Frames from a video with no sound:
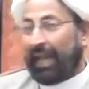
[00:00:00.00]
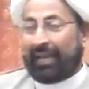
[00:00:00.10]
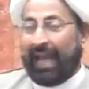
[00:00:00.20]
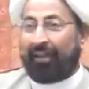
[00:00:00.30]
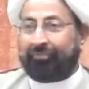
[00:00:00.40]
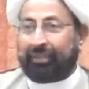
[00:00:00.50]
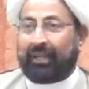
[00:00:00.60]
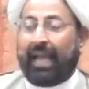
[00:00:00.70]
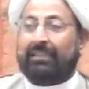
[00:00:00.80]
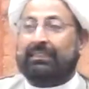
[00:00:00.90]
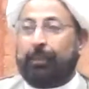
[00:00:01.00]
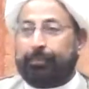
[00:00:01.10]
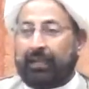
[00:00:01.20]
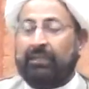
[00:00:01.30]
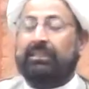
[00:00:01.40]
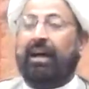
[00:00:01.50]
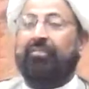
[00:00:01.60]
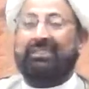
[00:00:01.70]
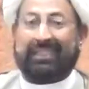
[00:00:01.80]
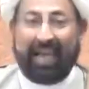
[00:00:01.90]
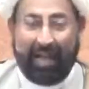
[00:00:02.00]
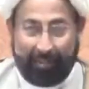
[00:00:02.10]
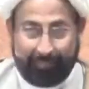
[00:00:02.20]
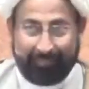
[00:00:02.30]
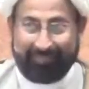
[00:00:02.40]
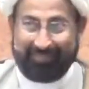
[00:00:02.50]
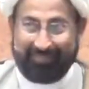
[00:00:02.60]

And after acceptance of Islam,